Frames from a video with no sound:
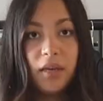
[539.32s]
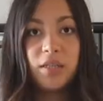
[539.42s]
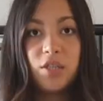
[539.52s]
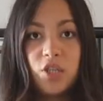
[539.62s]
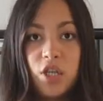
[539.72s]

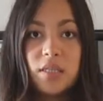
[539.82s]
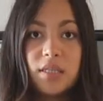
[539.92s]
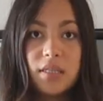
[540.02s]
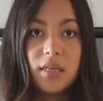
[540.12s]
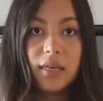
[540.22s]

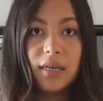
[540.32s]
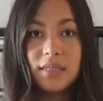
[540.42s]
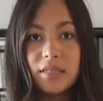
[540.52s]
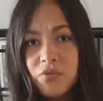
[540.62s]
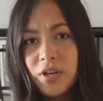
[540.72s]

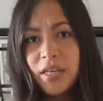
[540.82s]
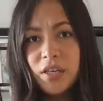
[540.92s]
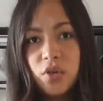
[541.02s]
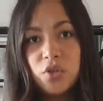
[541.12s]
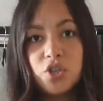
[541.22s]
It's a really
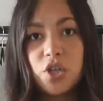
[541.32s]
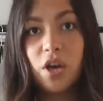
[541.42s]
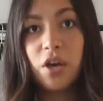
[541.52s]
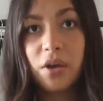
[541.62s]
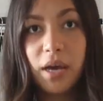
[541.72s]
cute
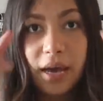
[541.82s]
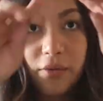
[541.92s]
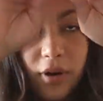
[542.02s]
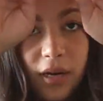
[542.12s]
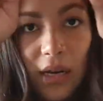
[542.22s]
shirt. I
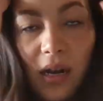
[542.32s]
really